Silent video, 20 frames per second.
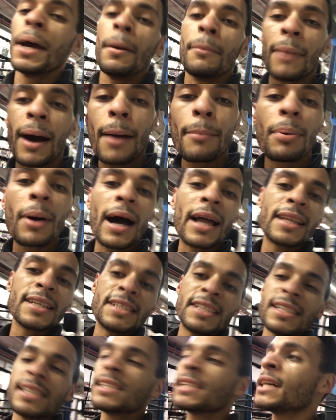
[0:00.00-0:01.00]
My
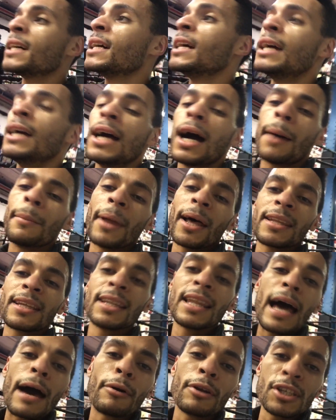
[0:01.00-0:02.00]
apologies. I'm not the
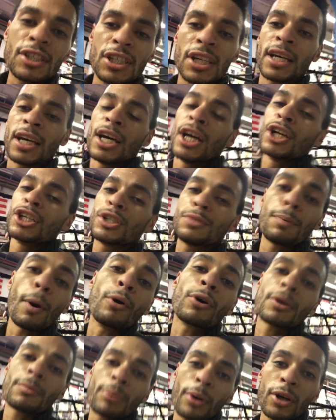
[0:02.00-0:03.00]
loudest
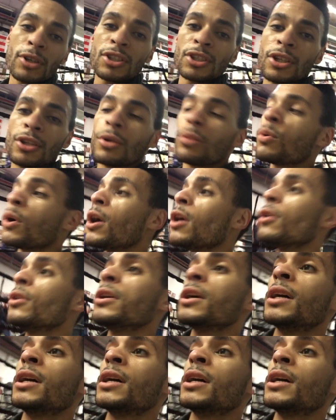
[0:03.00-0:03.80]
spoken person in the world.